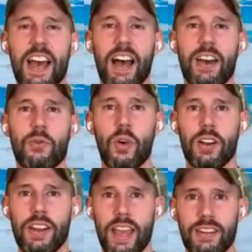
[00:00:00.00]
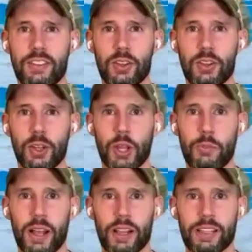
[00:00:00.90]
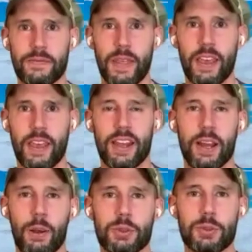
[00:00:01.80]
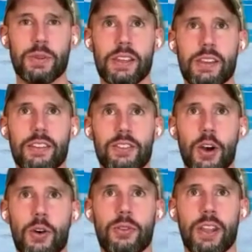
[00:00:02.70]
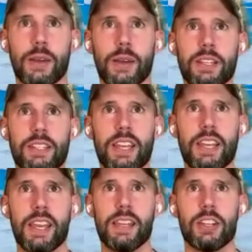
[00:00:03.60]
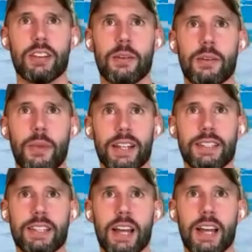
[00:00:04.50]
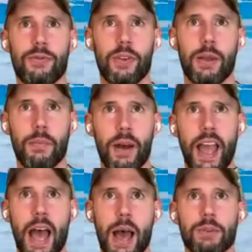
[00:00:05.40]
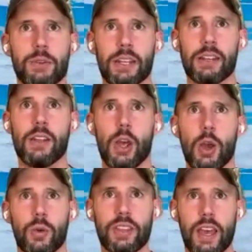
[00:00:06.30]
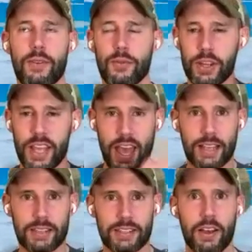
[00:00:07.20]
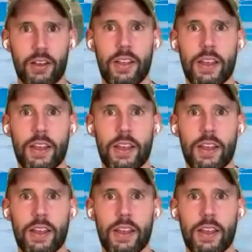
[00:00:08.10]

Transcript: I have one hand on the lower belly that helps me know that I'm engaging my diaphragm, my abdomen with every exhale.